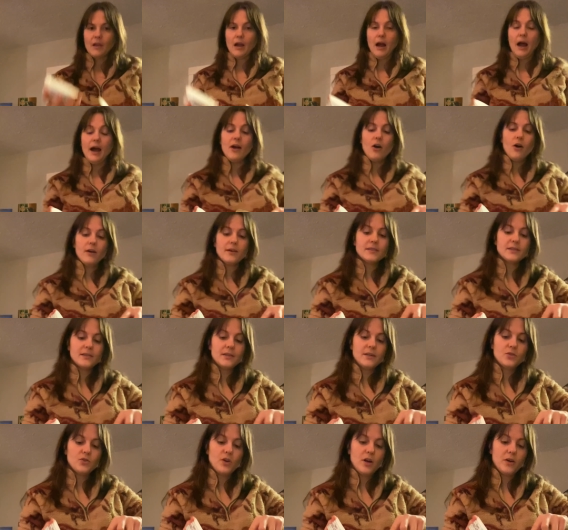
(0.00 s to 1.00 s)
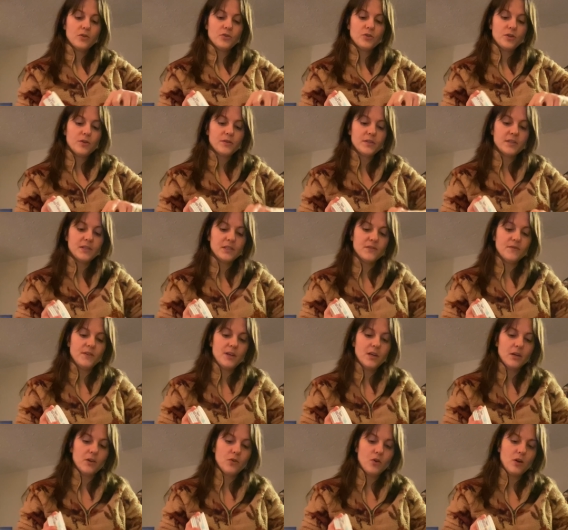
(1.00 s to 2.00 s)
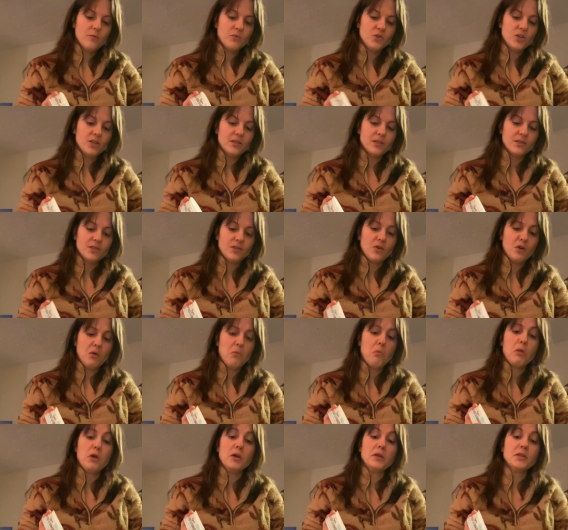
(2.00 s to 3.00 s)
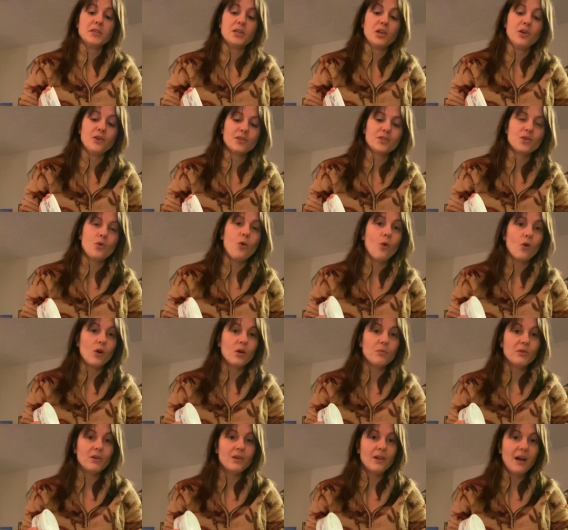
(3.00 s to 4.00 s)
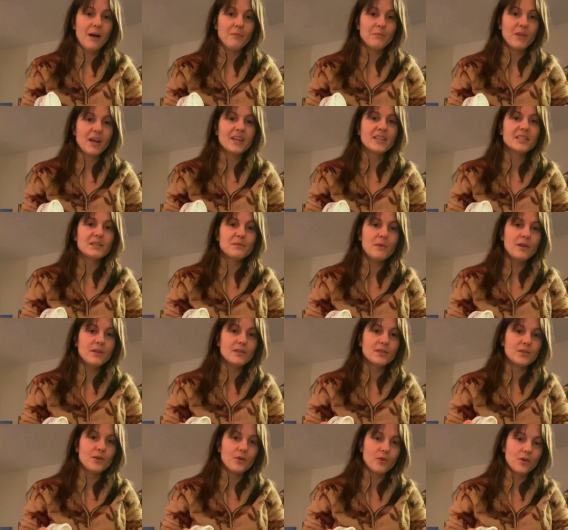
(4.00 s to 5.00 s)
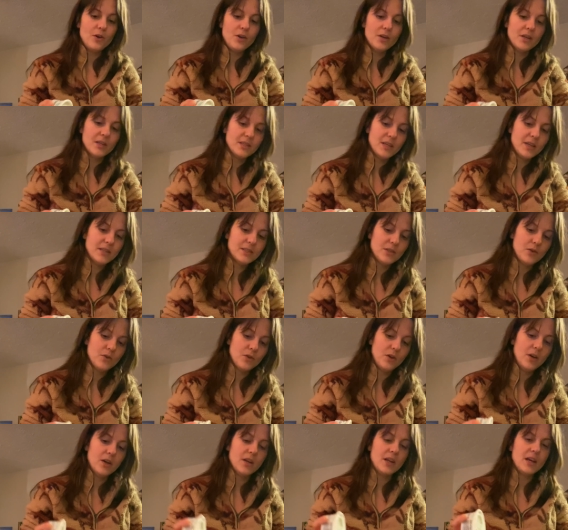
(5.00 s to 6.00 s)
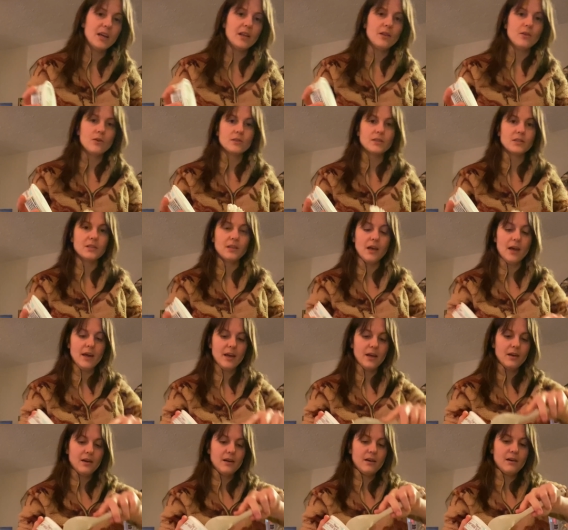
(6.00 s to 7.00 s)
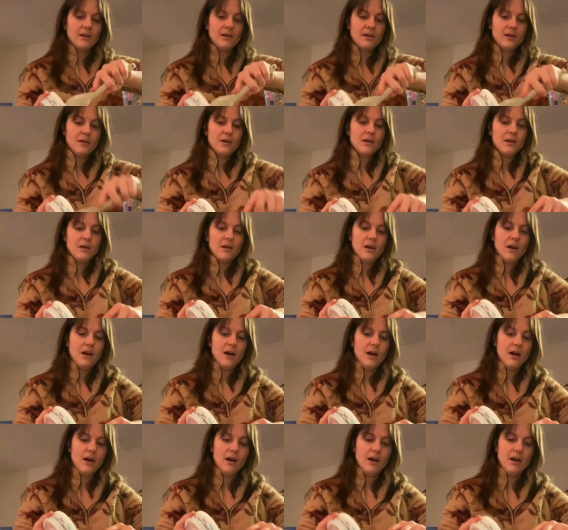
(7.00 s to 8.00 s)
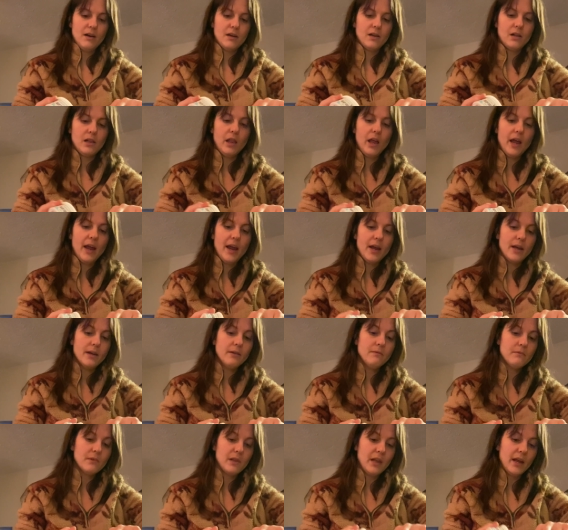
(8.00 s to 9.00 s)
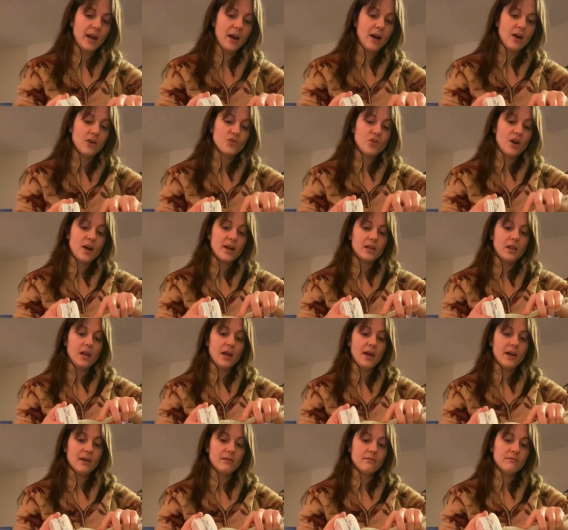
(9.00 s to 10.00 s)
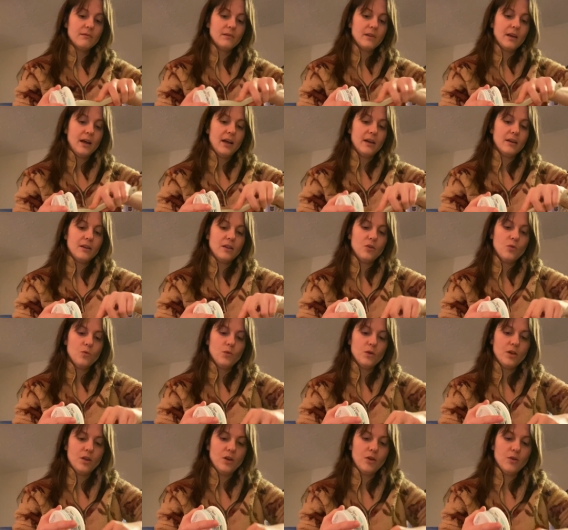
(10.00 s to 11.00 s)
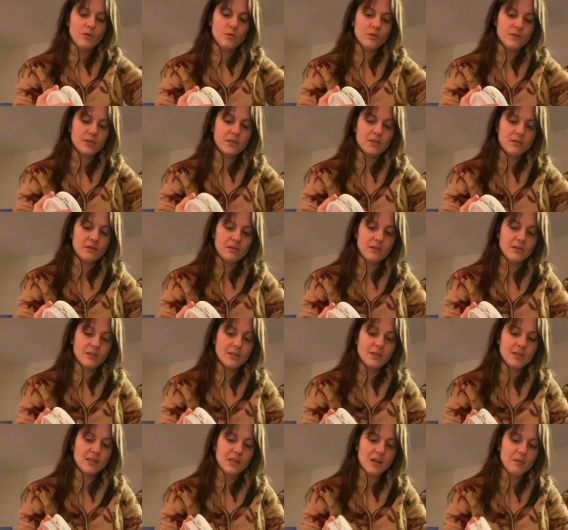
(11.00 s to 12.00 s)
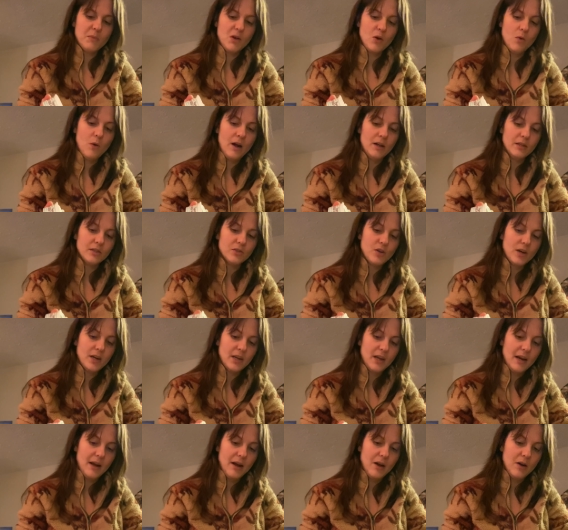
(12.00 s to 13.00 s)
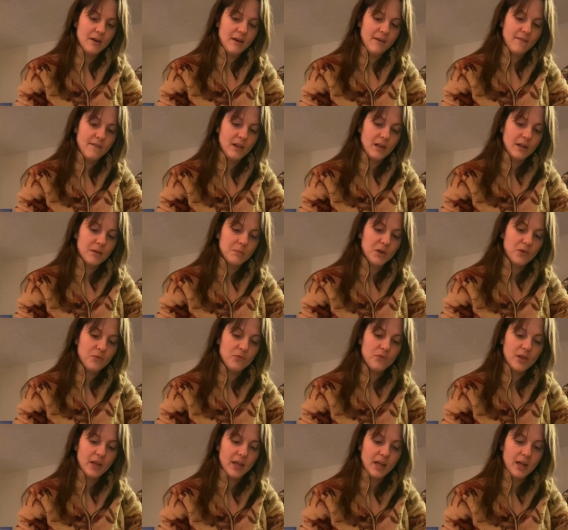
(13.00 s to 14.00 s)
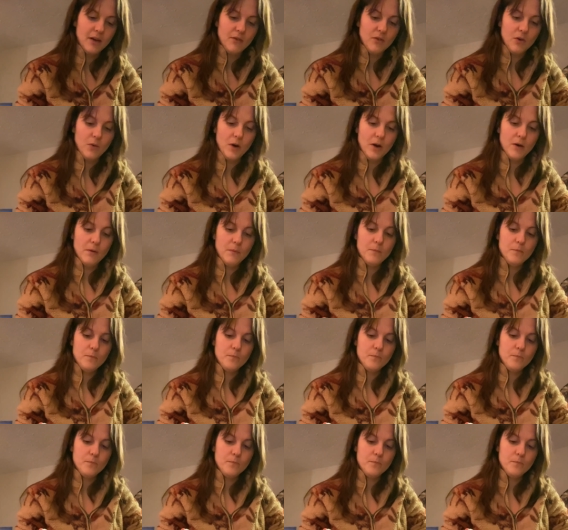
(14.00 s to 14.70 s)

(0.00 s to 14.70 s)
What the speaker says: honestly, Trader Joe's vegan cream cheese is this looks horrible. I'm like, it smells so good, it tastes so good. It looks like clay, like air dry clay that you would use. This is gonna take me a while to try to get out, and I feel like I'm gonna fling it everywhere.